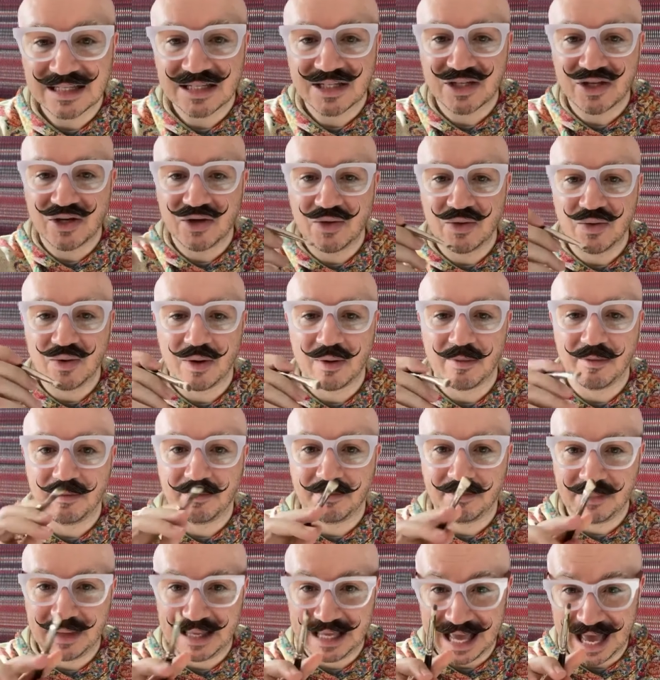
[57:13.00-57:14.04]
to
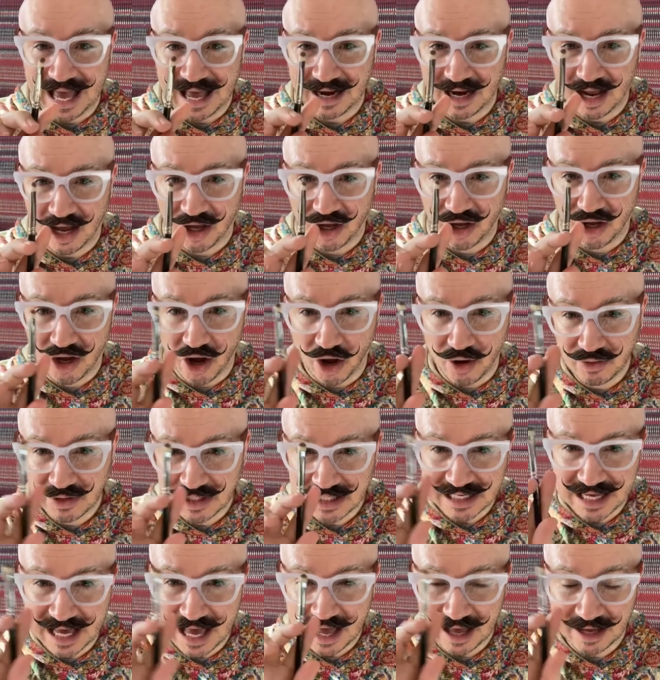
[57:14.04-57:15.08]
get a
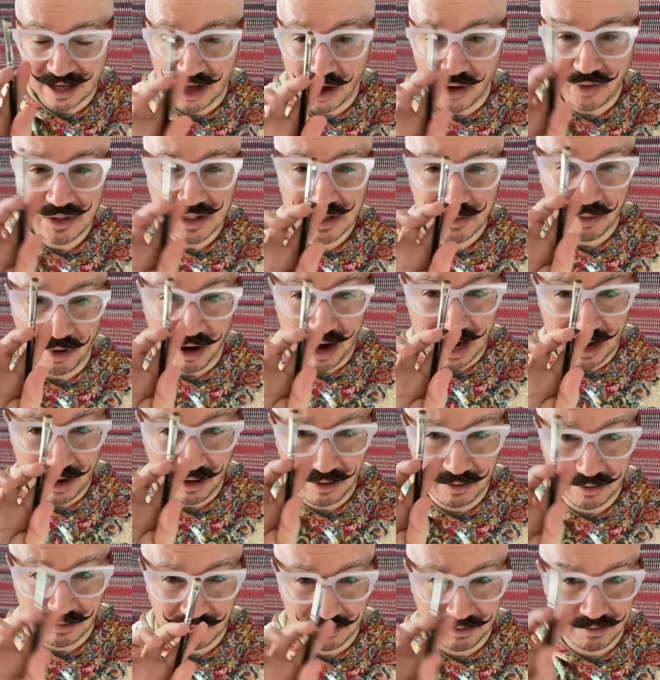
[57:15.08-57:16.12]
ghost
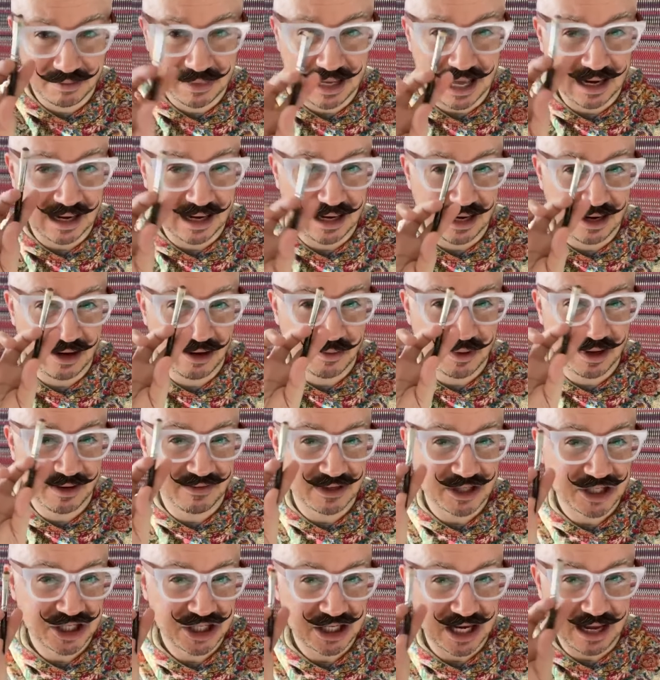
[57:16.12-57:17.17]
brow, get a little bit of a
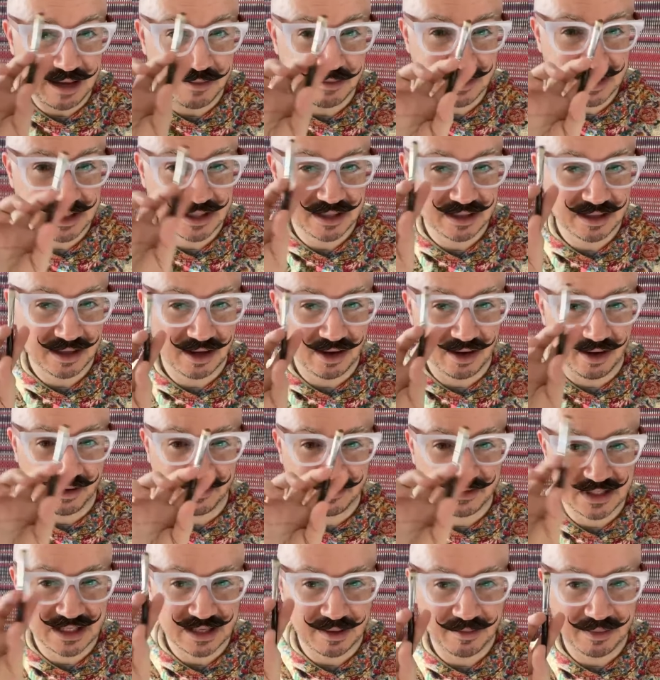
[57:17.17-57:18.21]
shape of
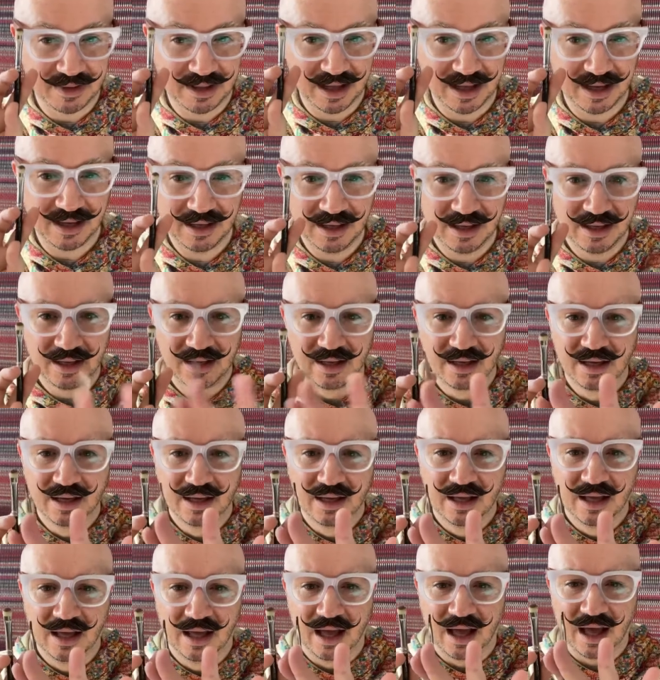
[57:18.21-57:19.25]
something,
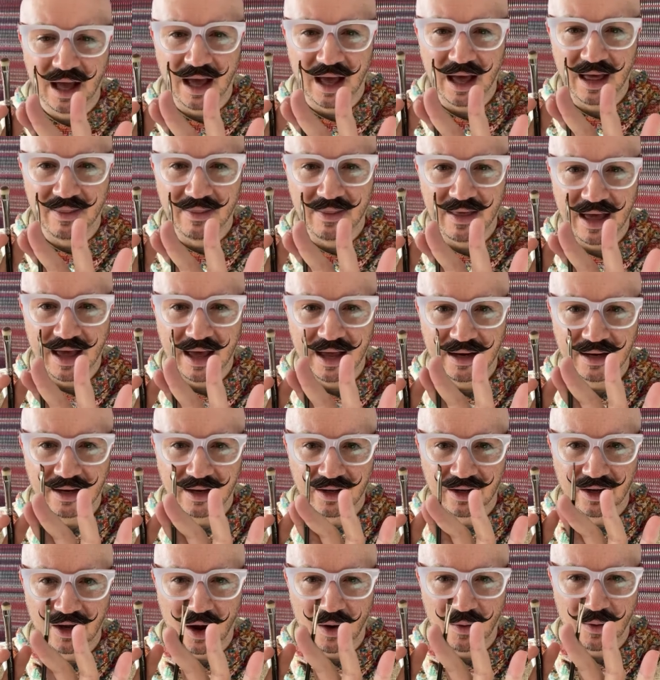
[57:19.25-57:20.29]
and then
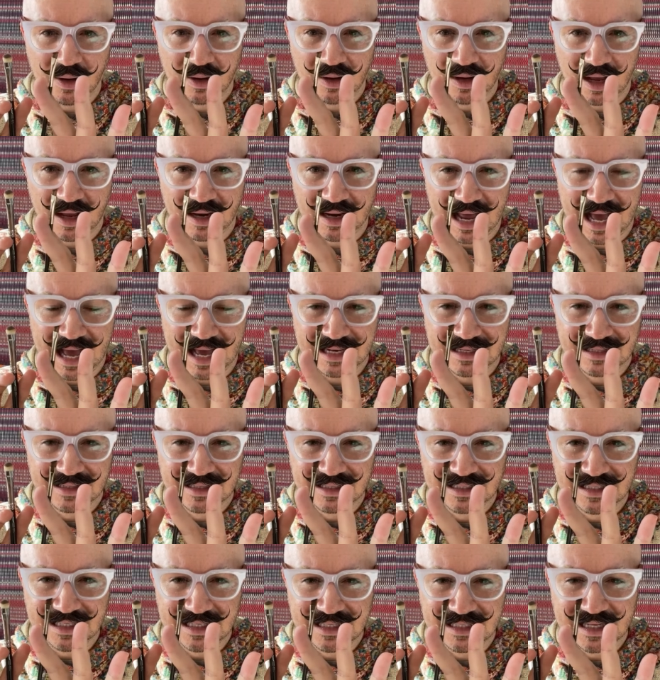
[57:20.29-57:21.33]
go in and add the
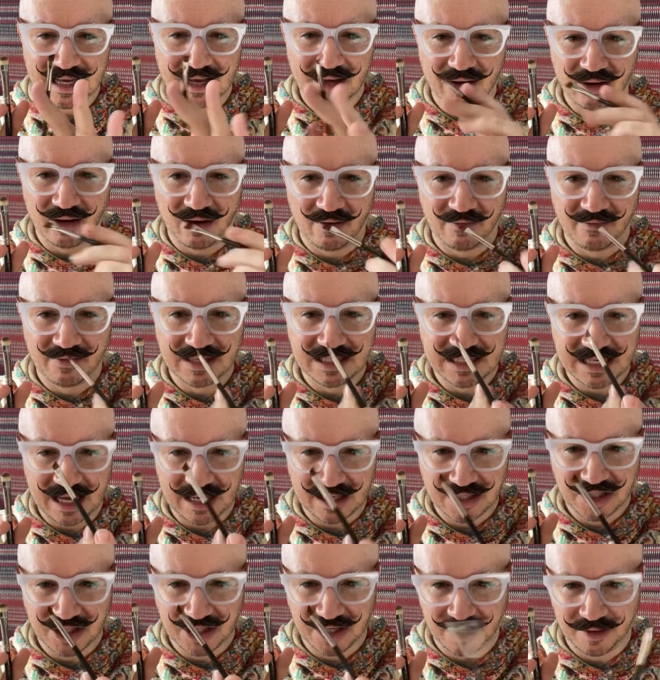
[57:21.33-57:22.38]
detail of the
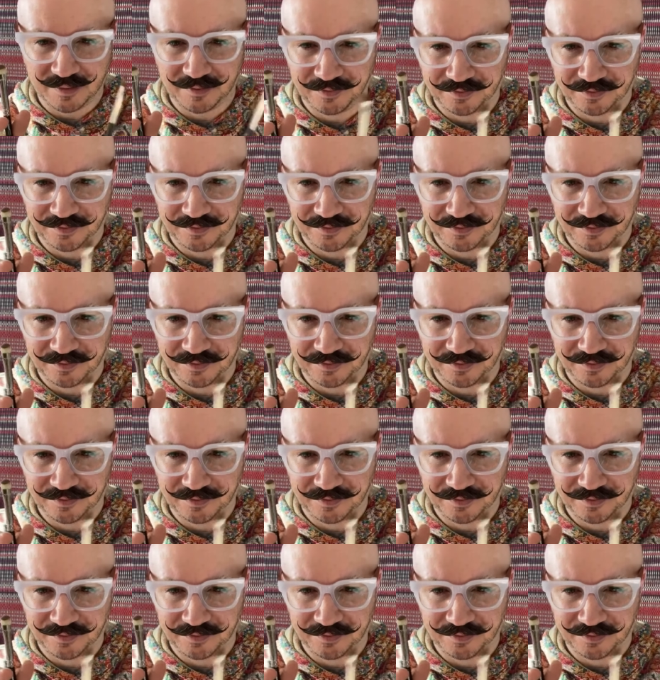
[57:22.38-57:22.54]
texture.